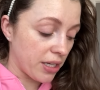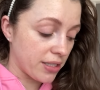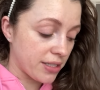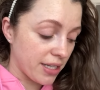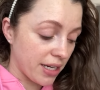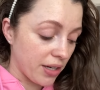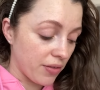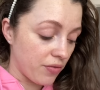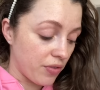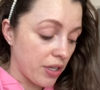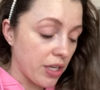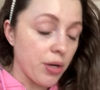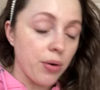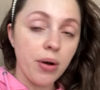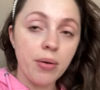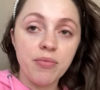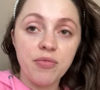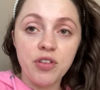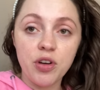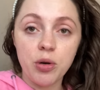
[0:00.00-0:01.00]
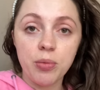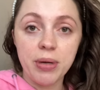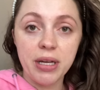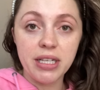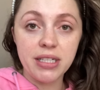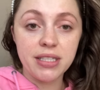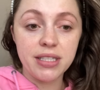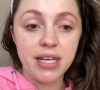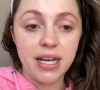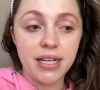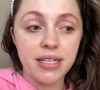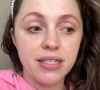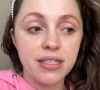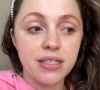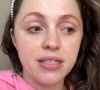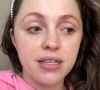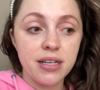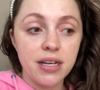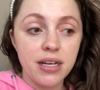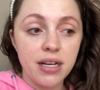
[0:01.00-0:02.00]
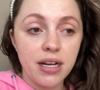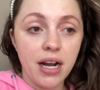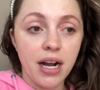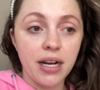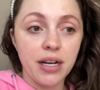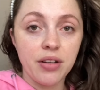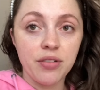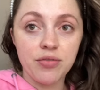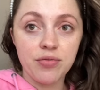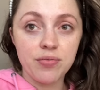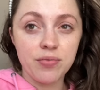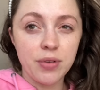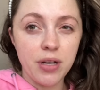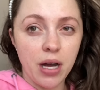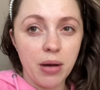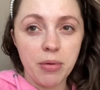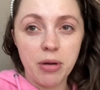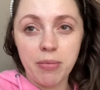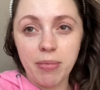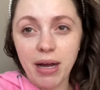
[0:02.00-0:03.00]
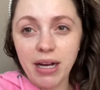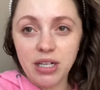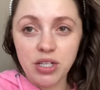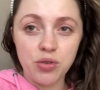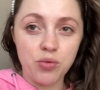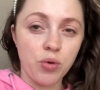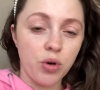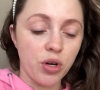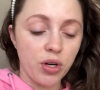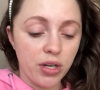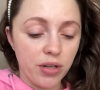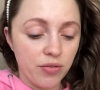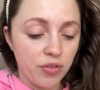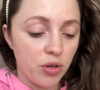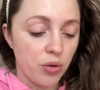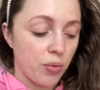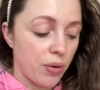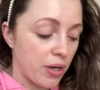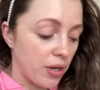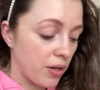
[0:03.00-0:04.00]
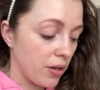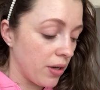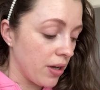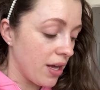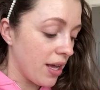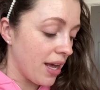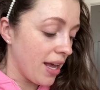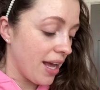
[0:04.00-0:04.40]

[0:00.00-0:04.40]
second video I'm filming since kind of coming back to work, if you will.